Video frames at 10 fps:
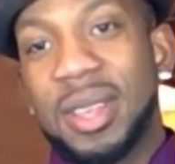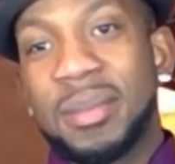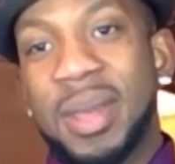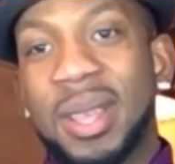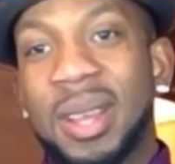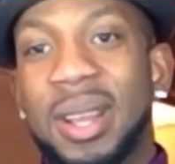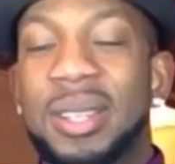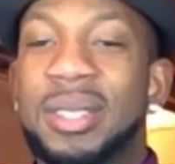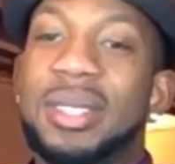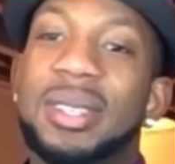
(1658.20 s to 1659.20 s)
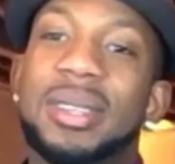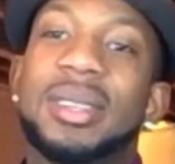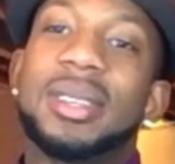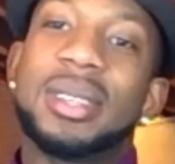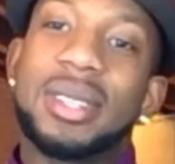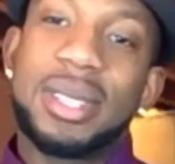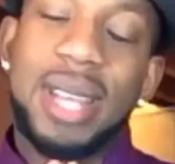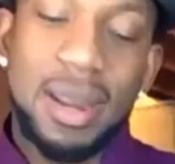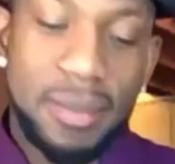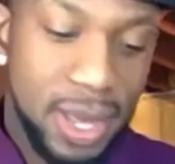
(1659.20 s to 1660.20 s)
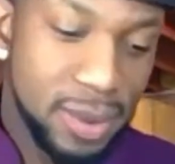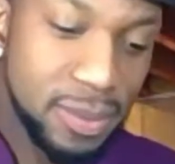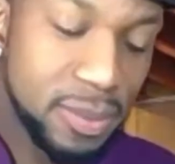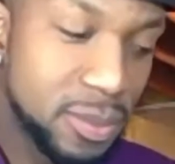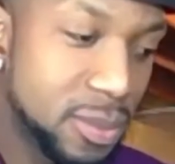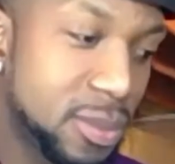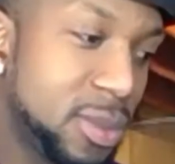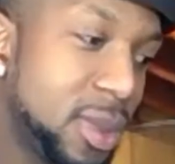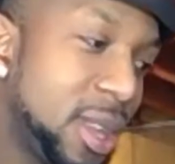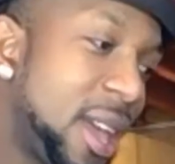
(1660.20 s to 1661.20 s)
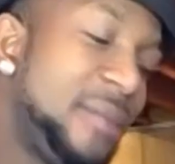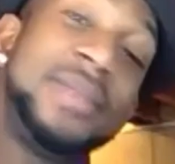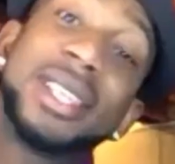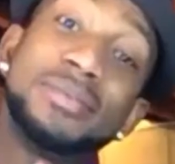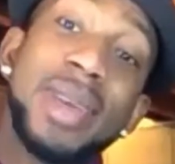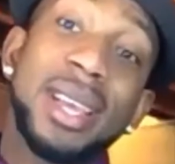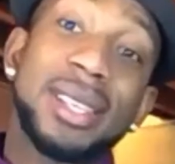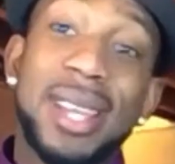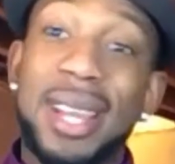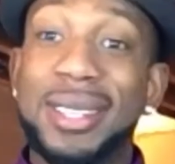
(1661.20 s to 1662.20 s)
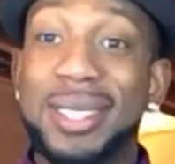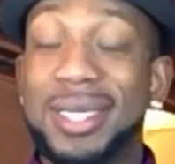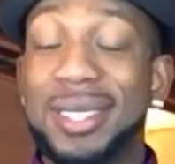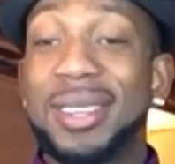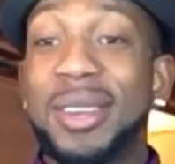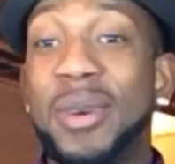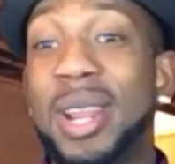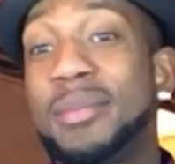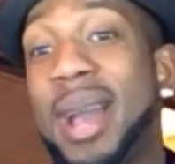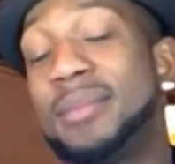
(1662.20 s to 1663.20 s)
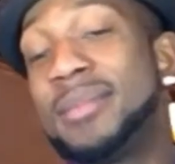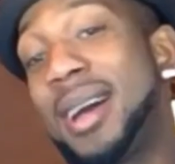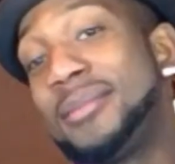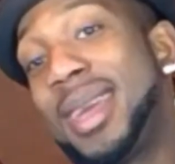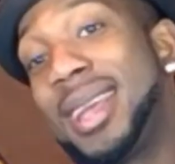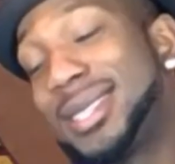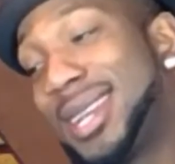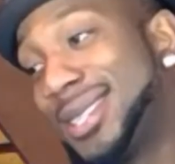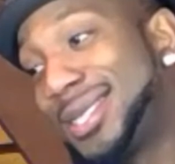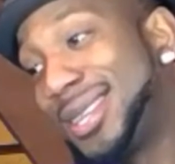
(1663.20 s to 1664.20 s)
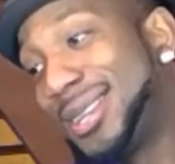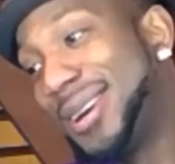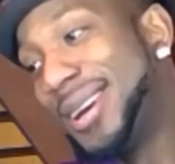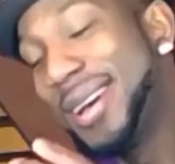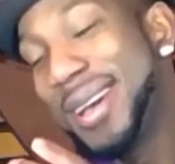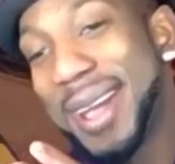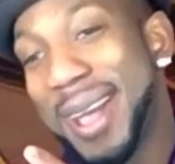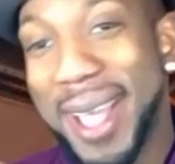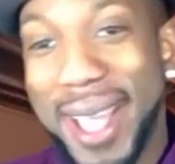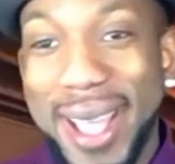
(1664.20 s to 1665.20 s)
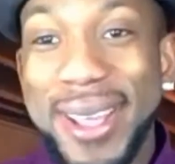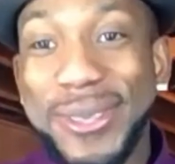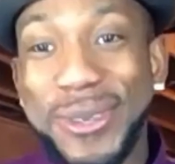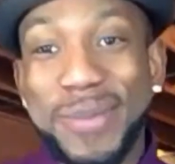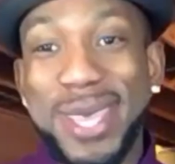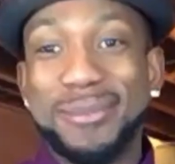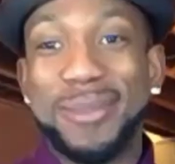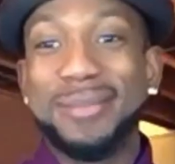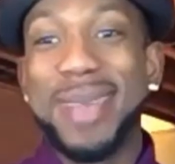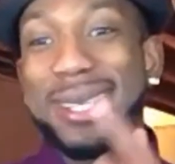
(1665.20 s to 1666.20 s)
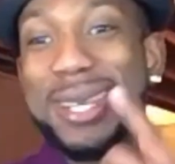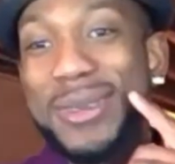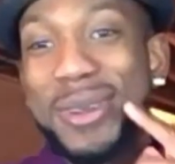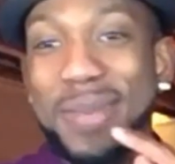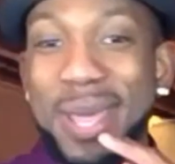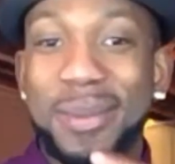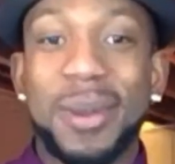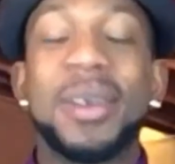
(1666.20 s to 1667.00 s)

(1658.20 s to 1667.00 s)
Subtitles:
Because tell me if this makes sense. Well, it might not make sense, to me, but it makes sense to other people.